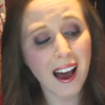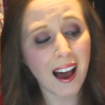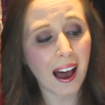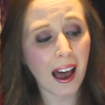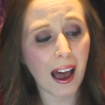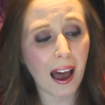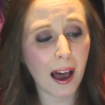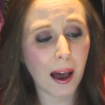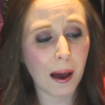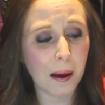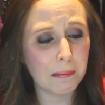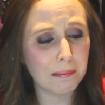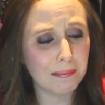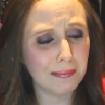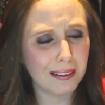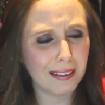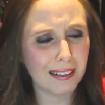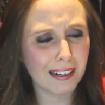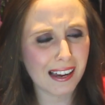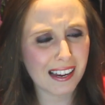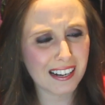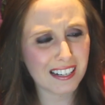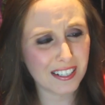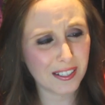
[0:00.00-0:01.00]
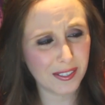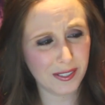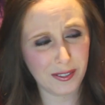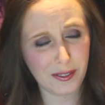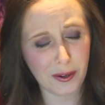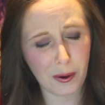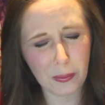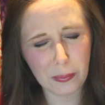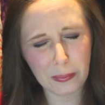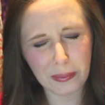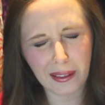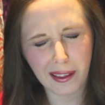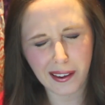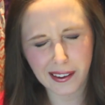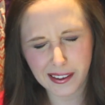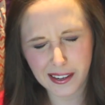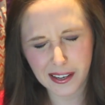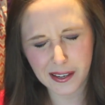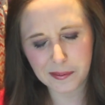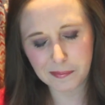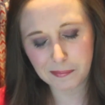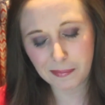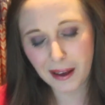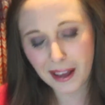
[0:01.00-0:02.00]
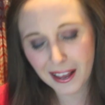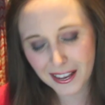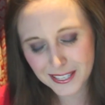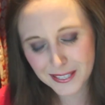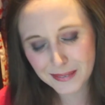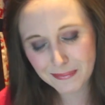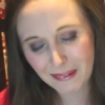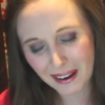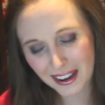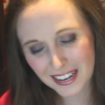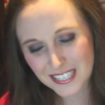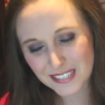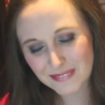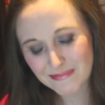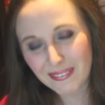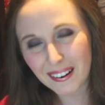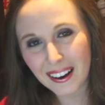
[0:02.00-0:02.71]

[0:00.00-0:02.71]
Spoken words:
and I just don't like it as much.